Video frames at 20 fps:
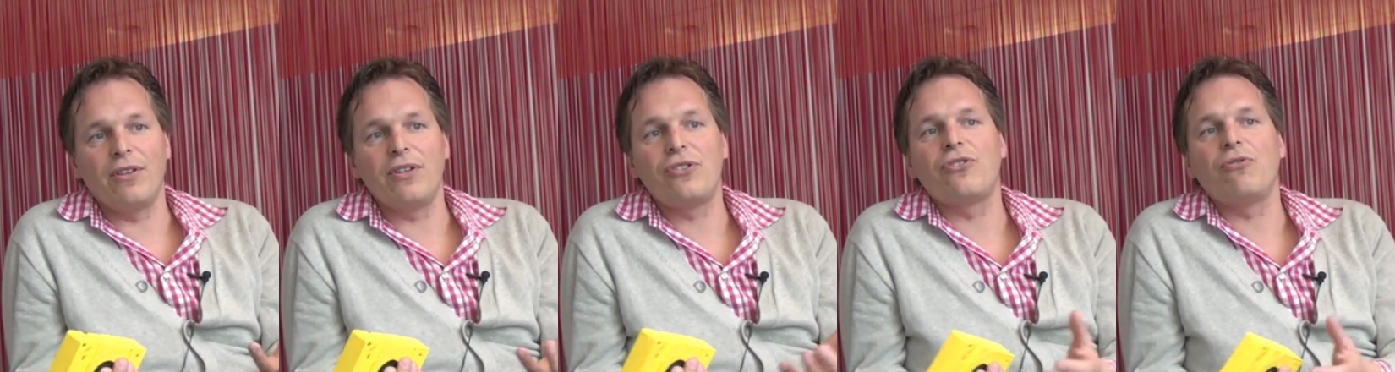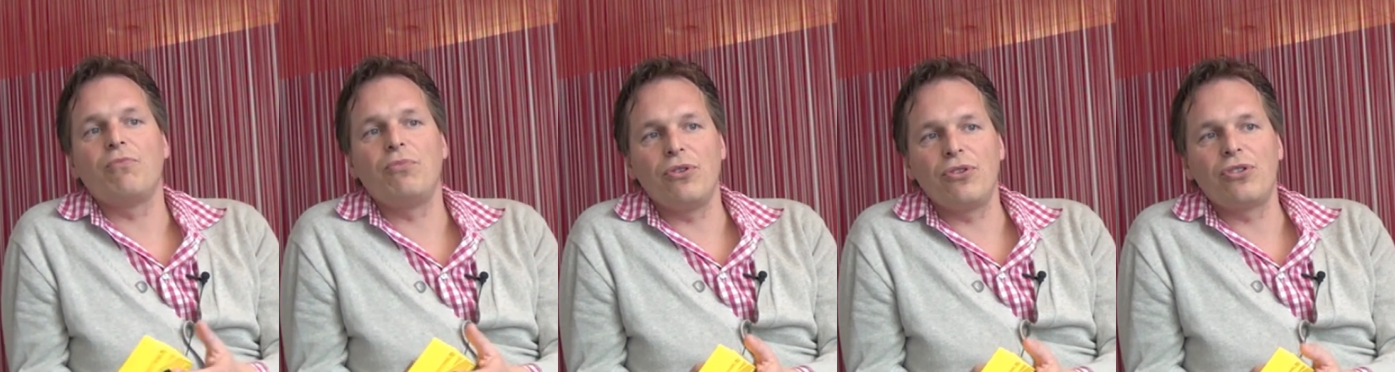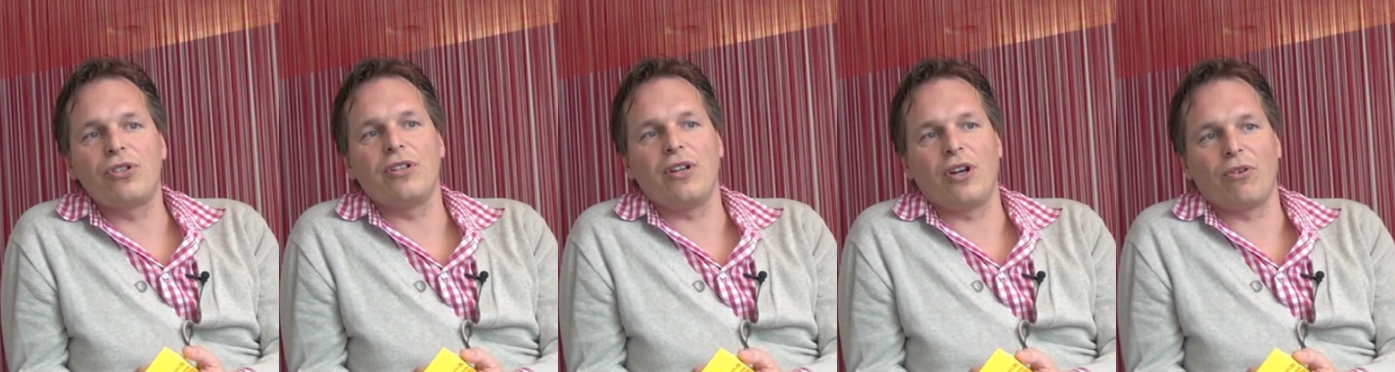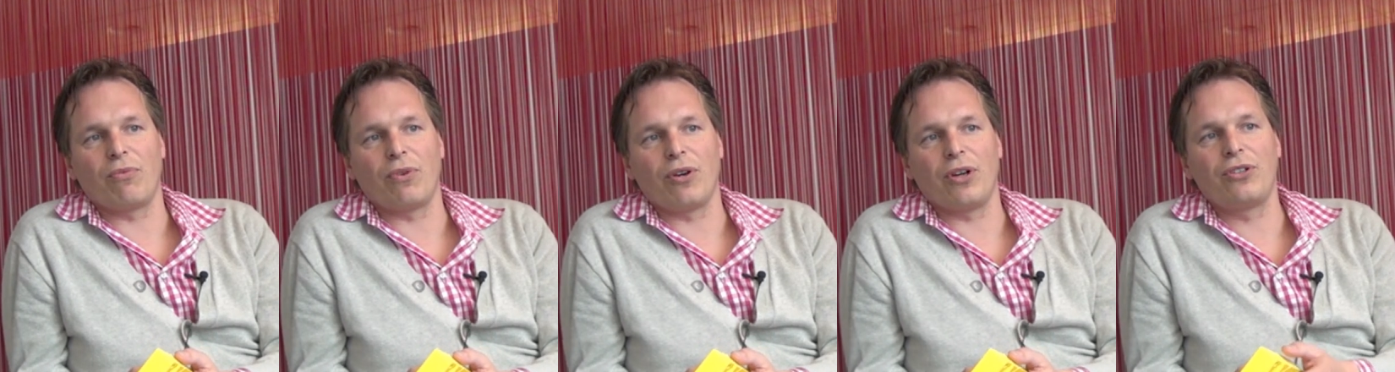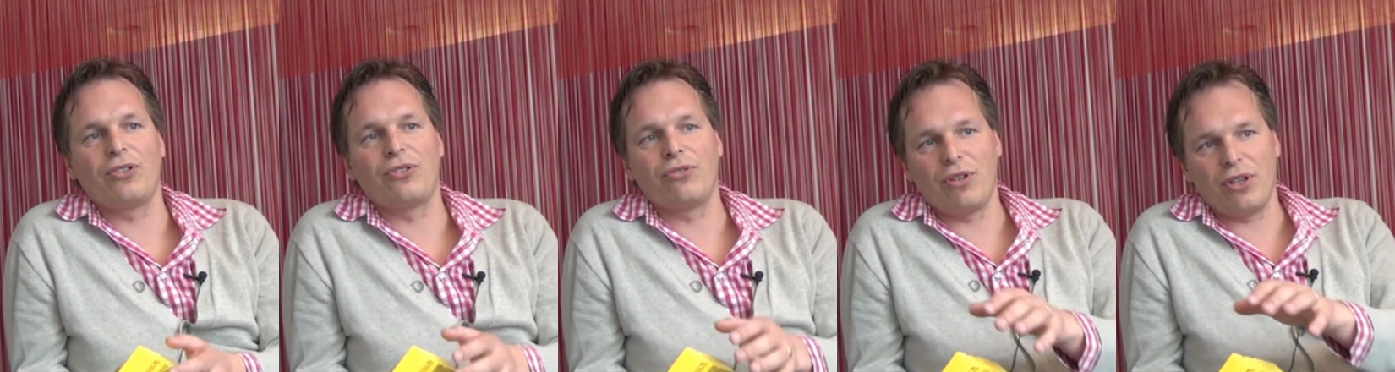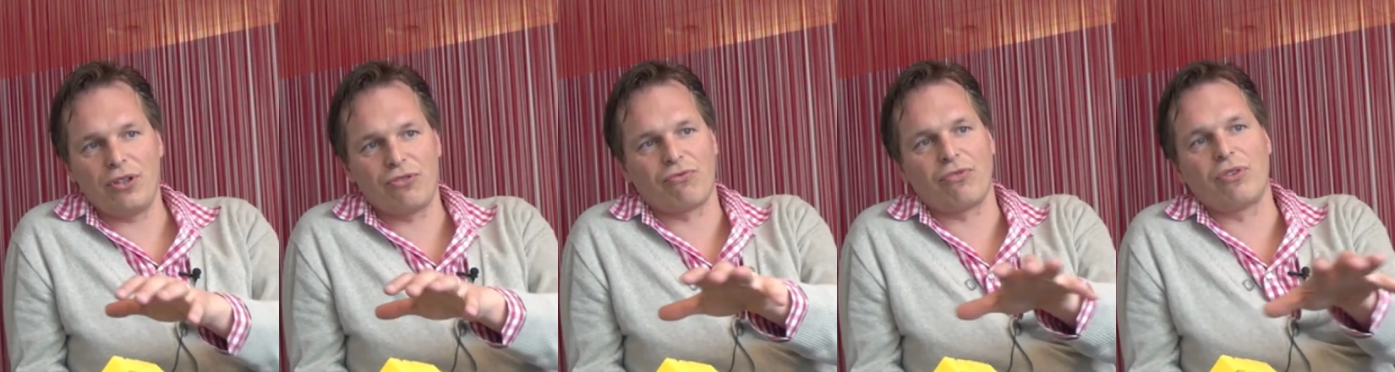distribution network
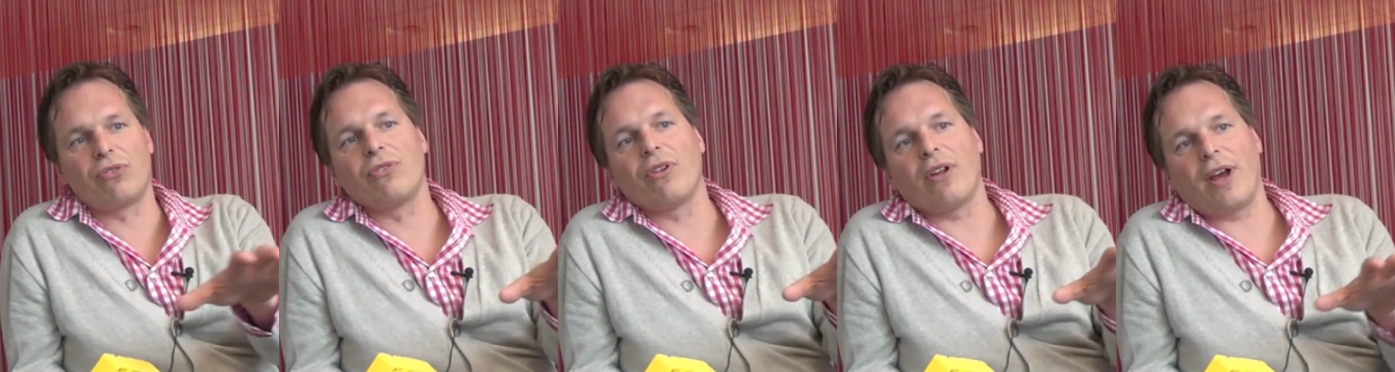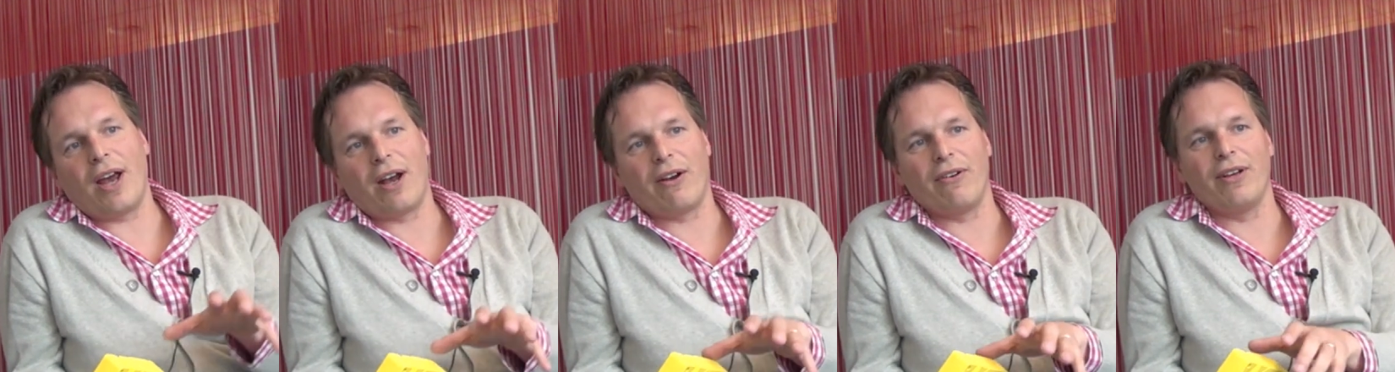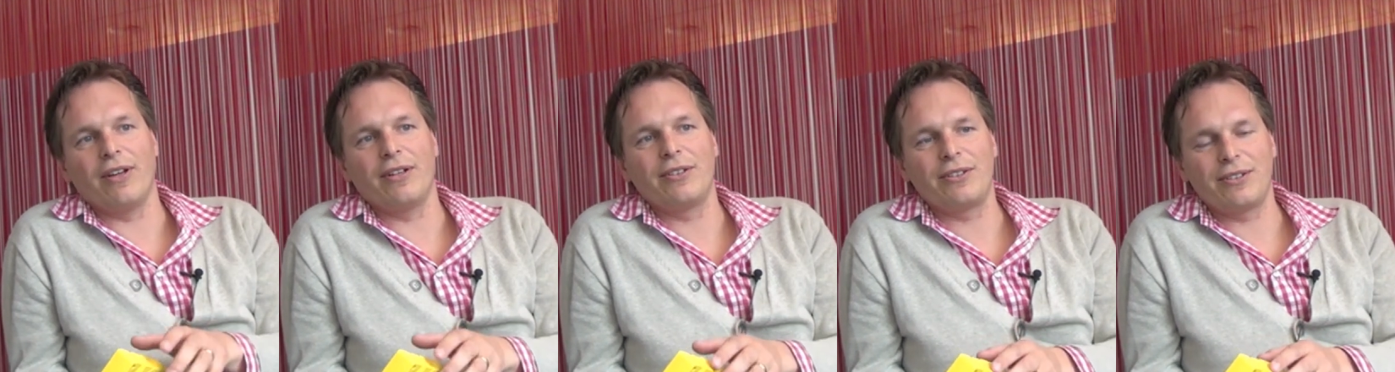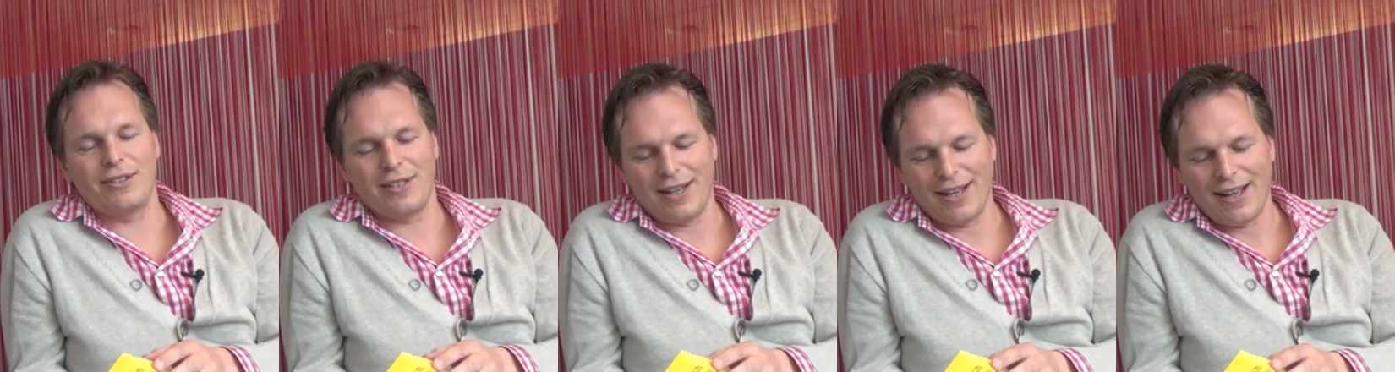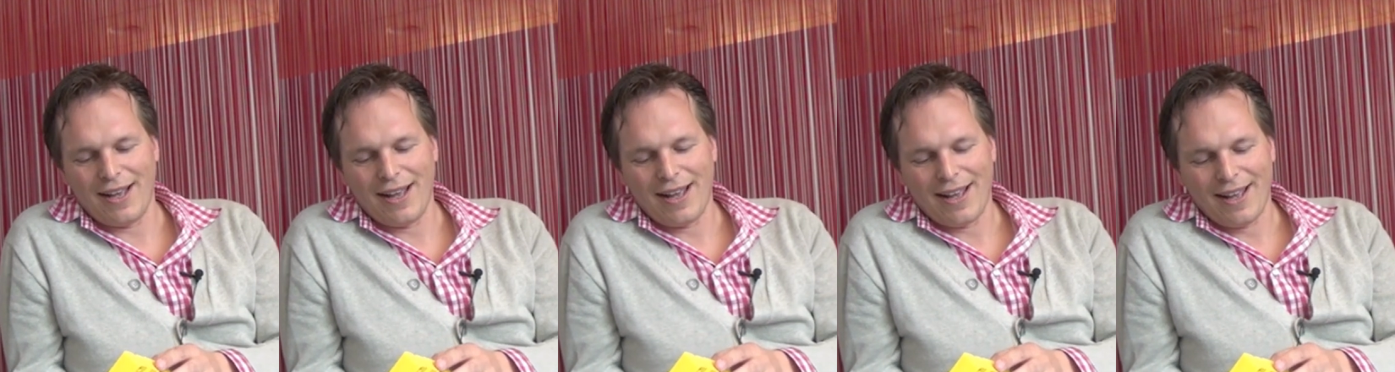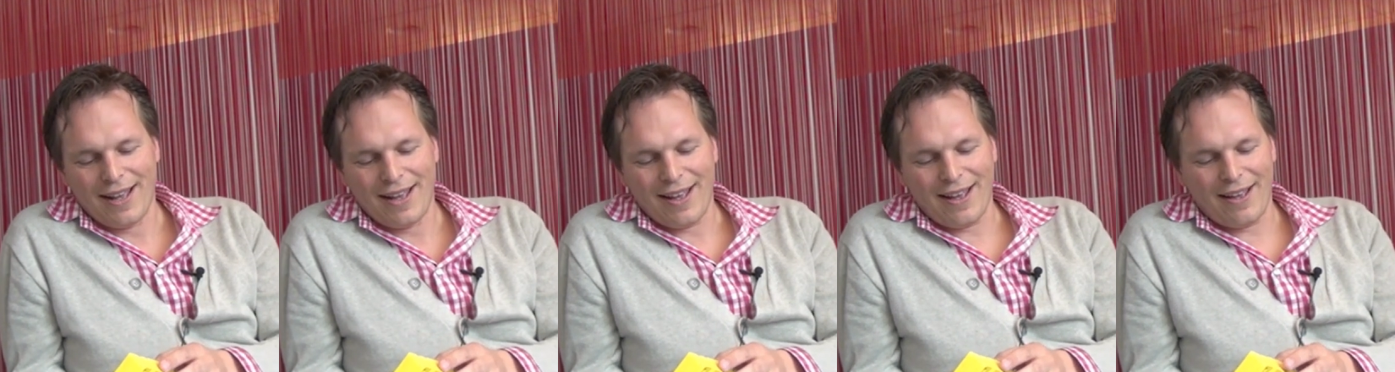to these rural areas
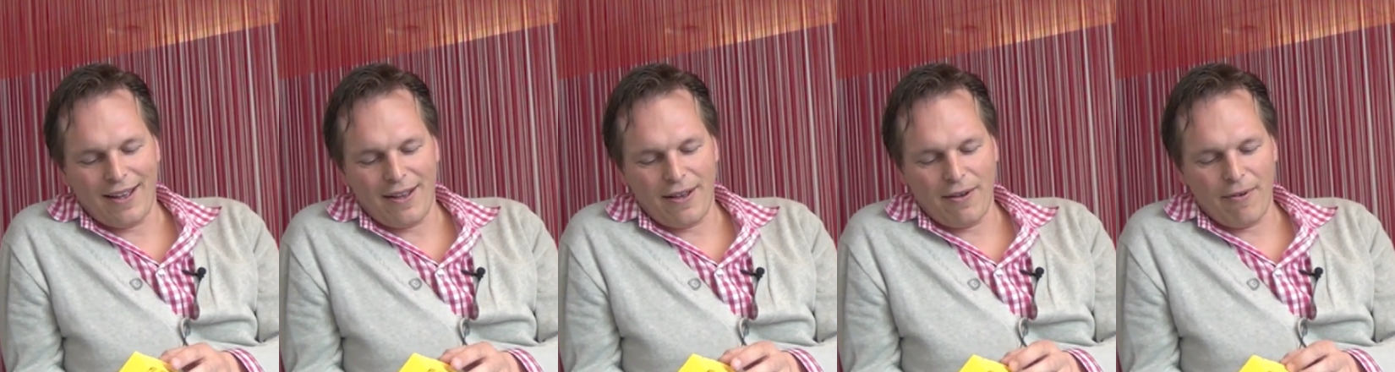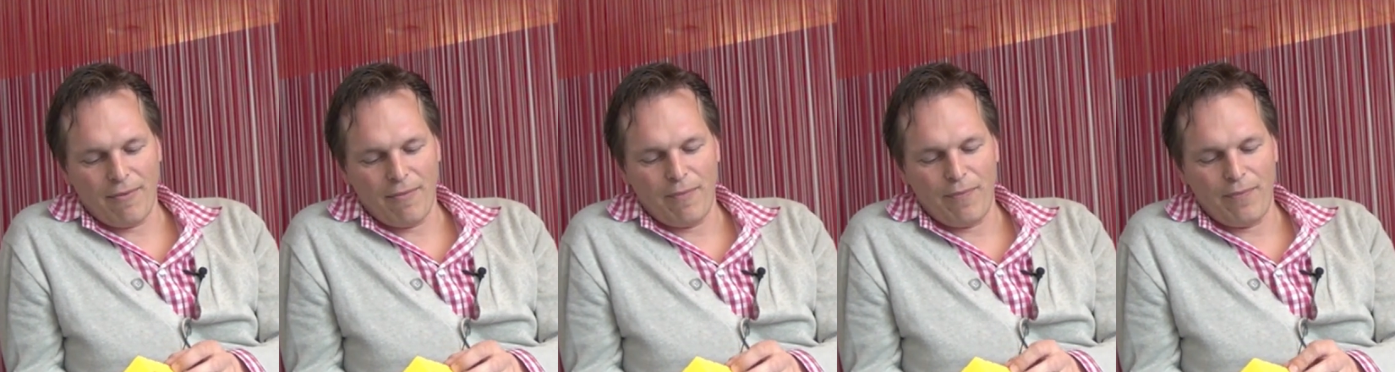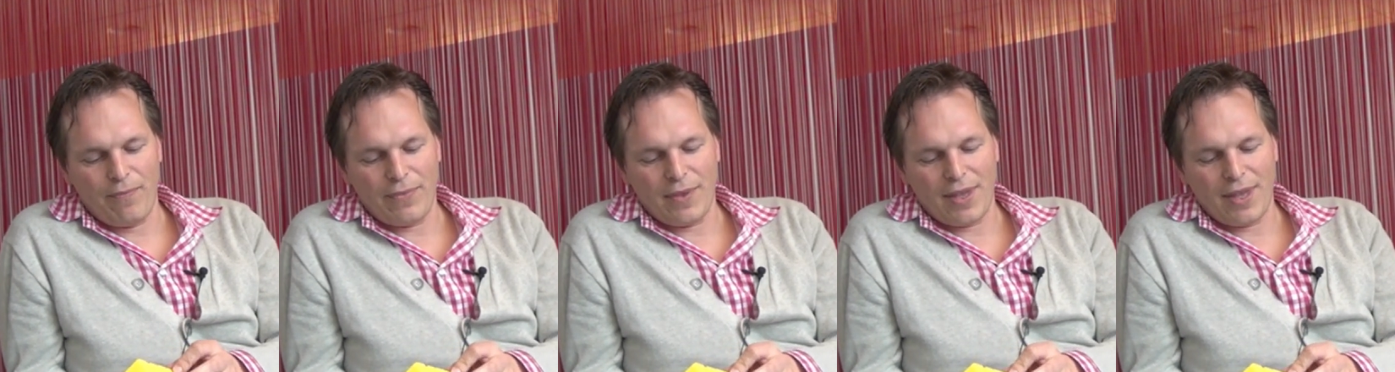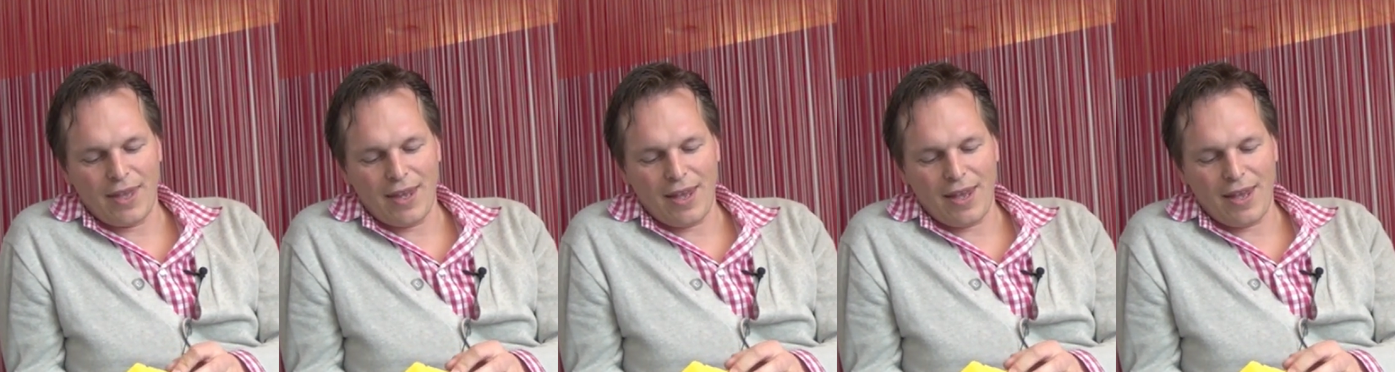um,